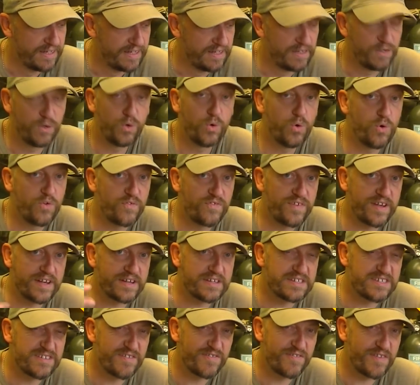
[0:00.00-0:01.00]
all
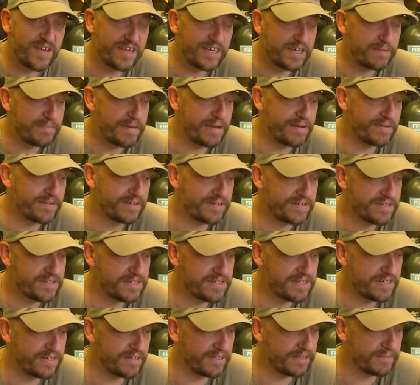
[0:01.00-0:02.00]
things to think about and
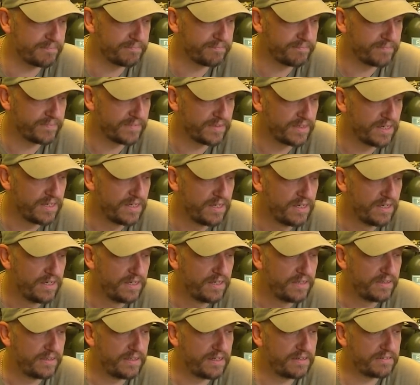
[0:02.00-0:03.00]
consider.
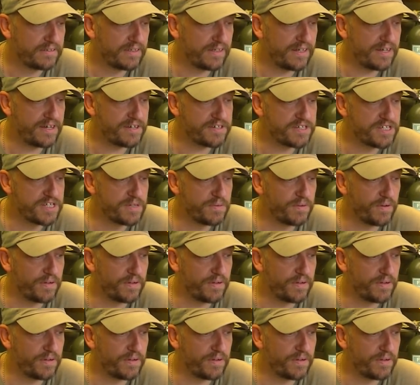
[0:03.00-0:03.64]
Now the last two